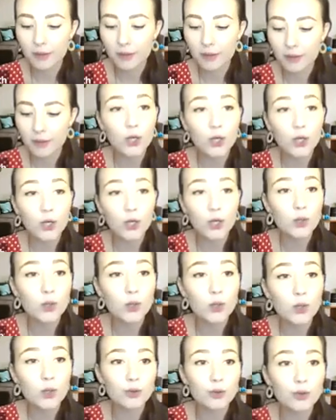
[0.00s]

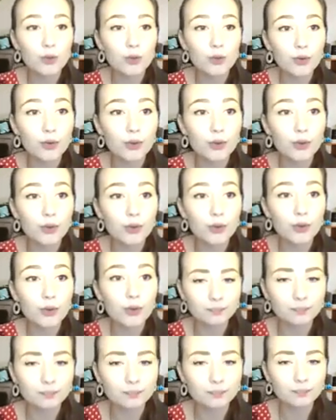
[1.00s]
who's eligible for
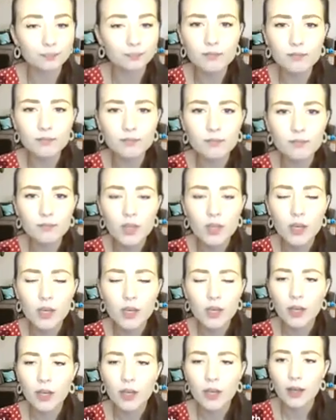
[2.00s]
it.
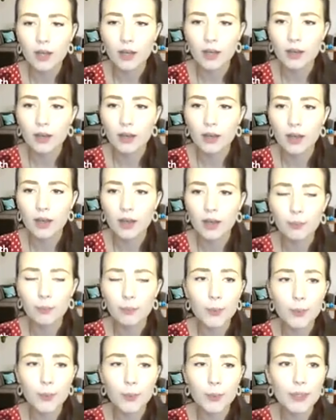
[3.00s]

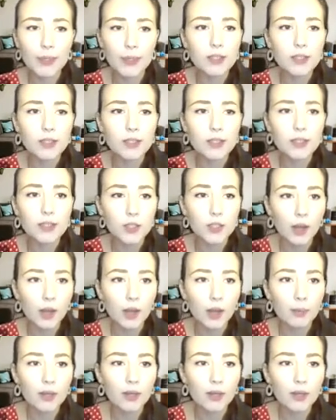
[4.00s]
And we went into quite a bit of